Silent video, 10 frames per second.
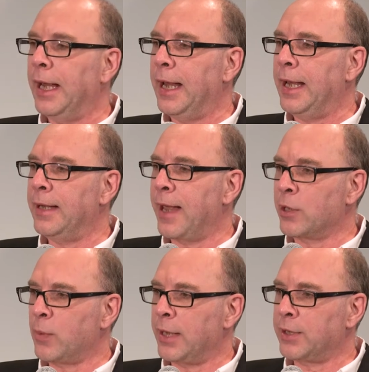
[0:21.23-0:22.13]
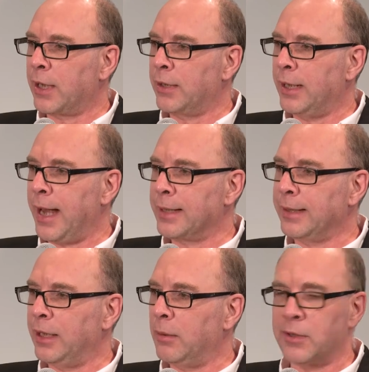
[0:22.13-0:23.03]
And that's why I started
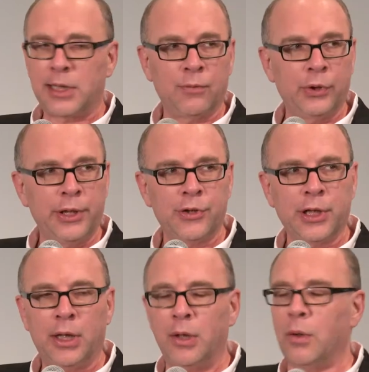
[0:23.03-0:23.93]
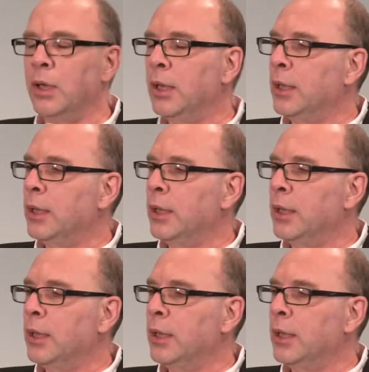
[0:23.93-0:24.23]
asking him several years ago